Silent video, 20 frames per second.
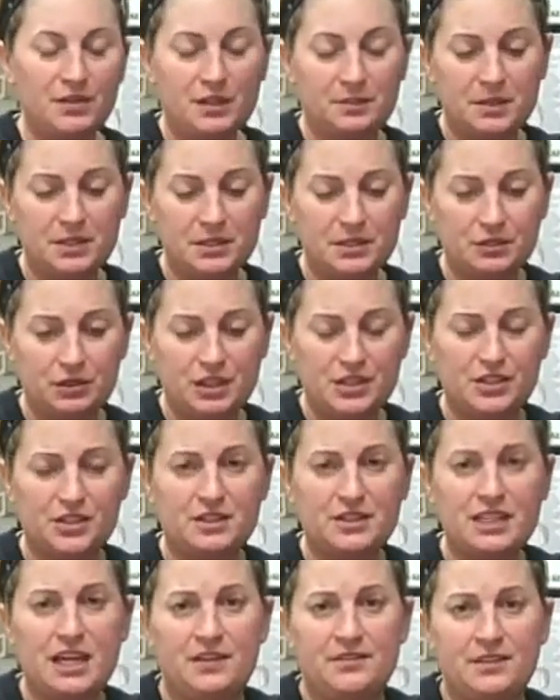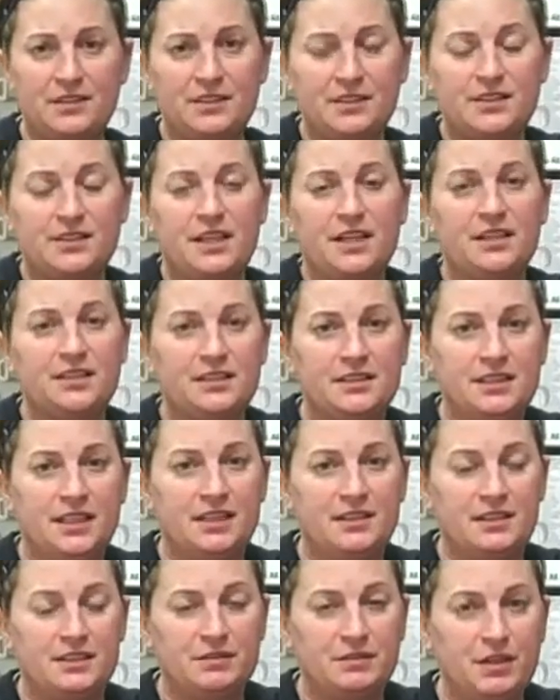administration staff has decided to
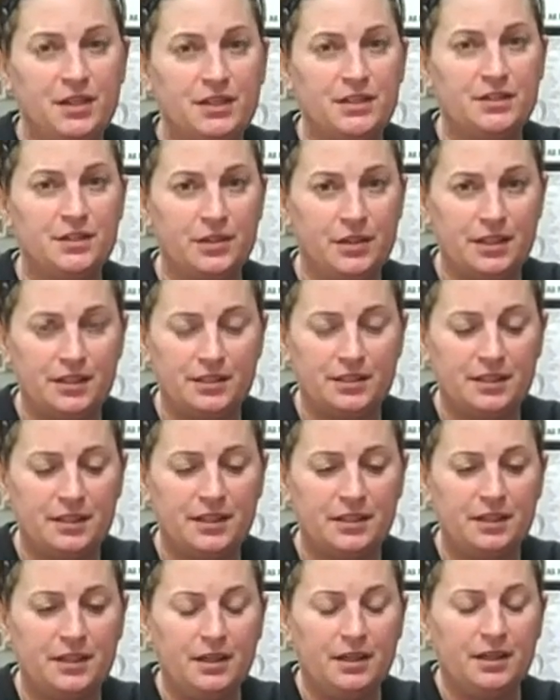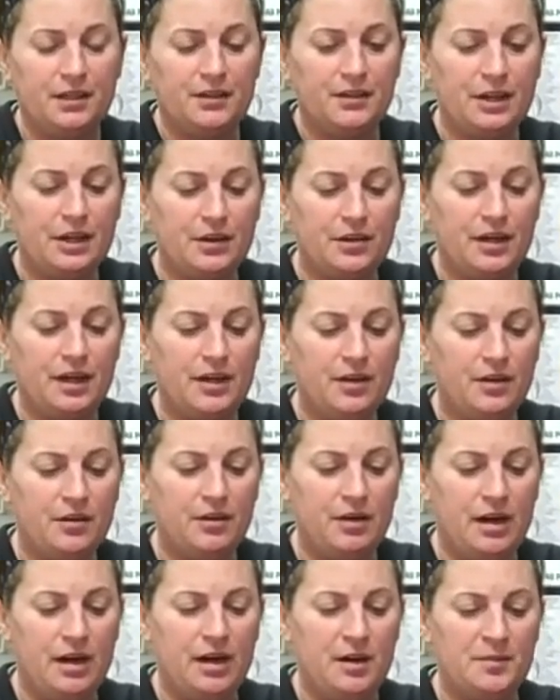take this very seriously. They are
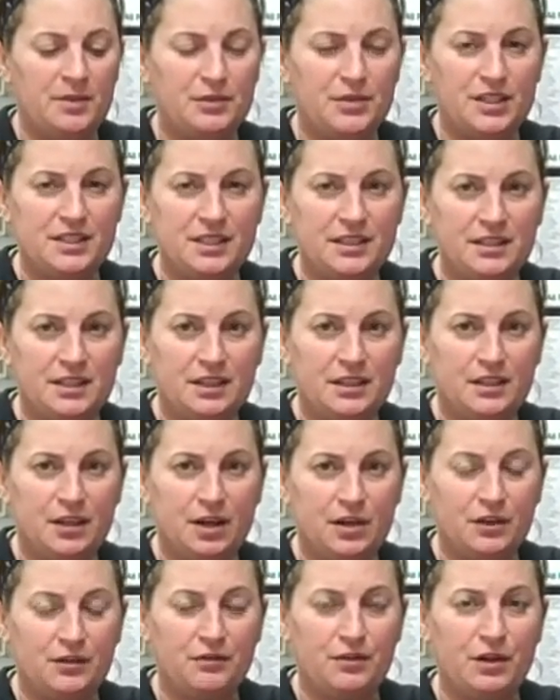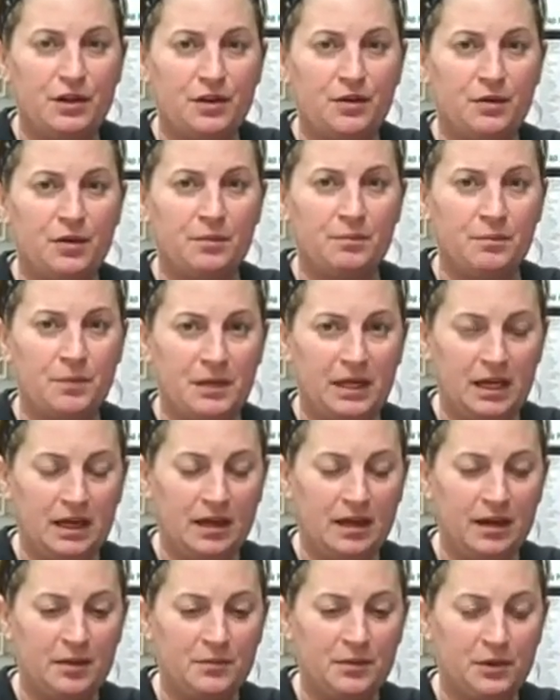now addressing it in all of their
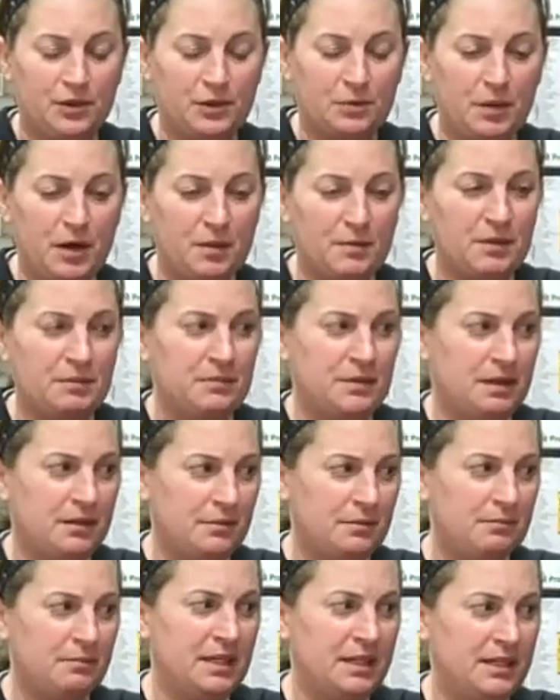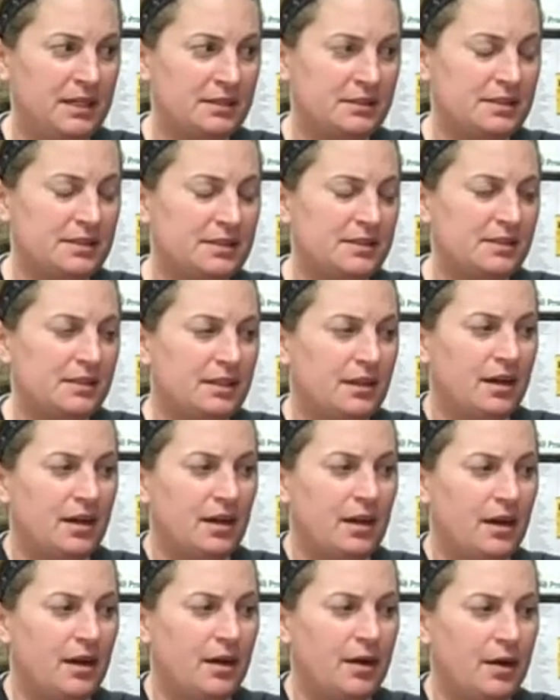department meetings.
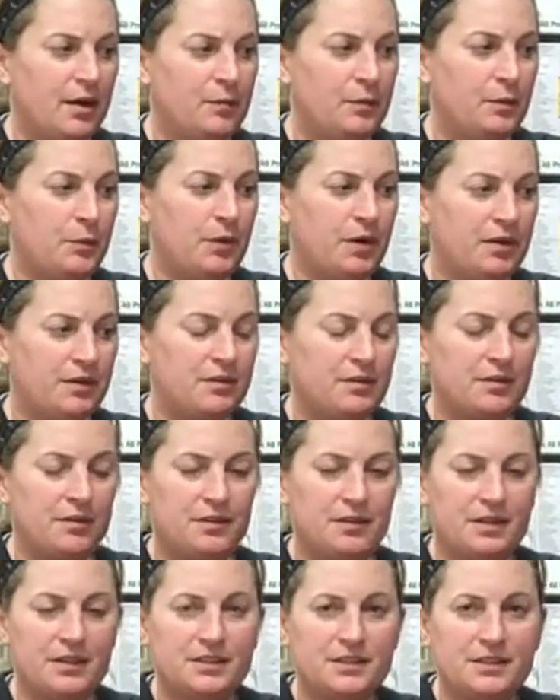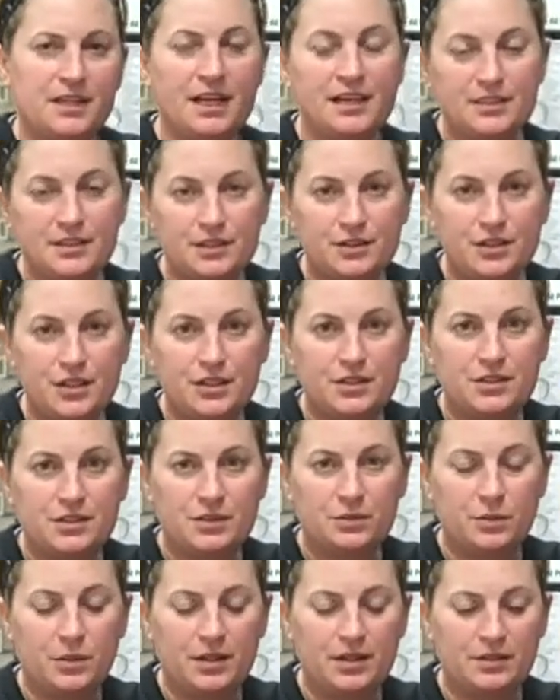One of the things that I
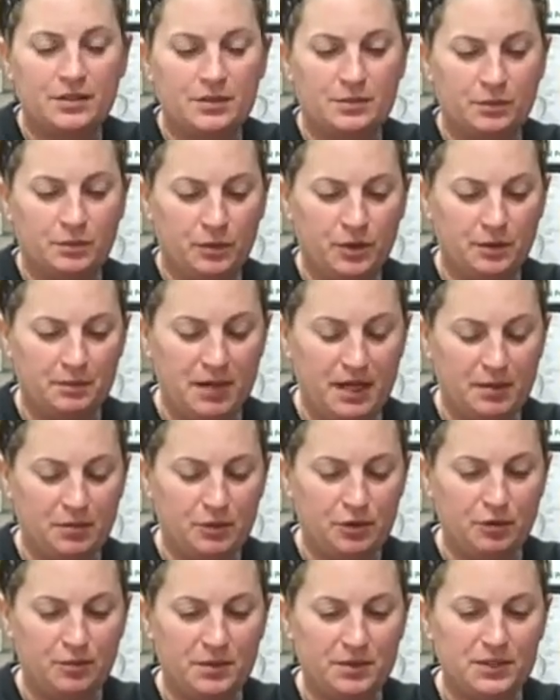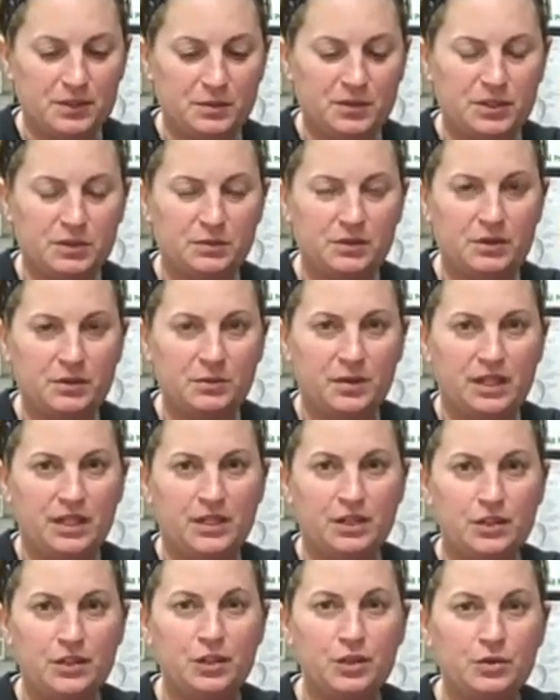suggested was, one of my improvements was that we
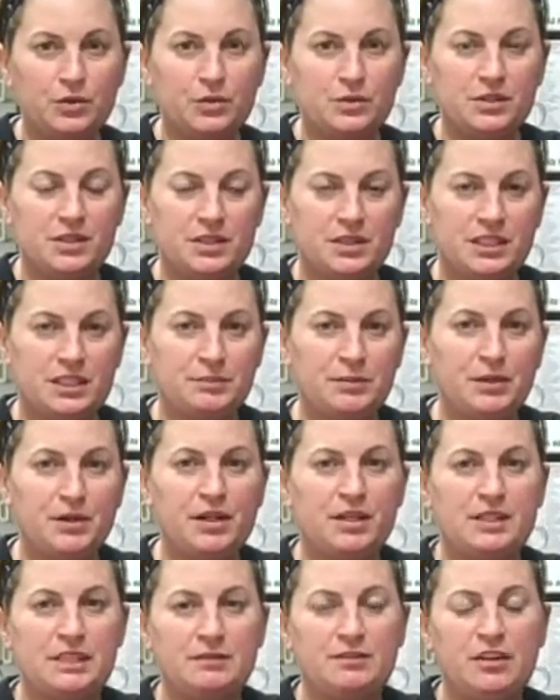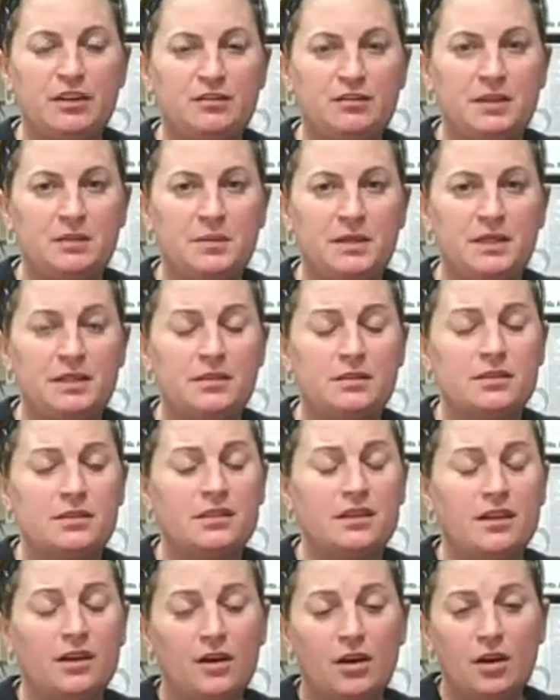could use the experience of our VPs.